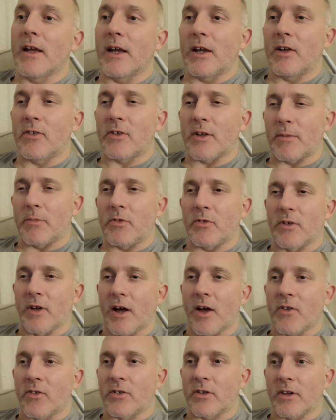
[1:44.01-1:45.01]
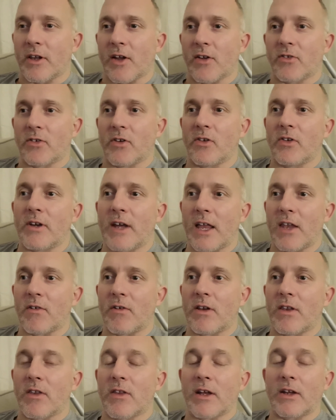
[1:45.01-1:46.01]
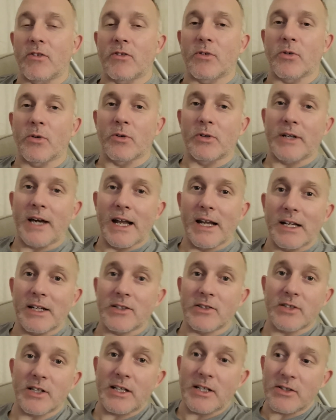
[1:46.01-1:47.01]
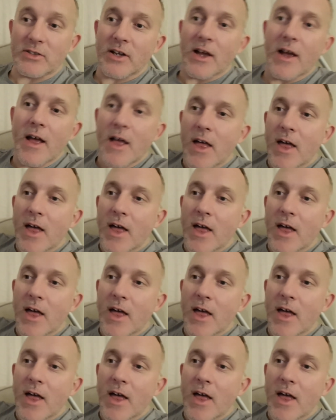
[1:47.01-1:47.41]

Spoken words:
except stars cluster together in things called galaxies,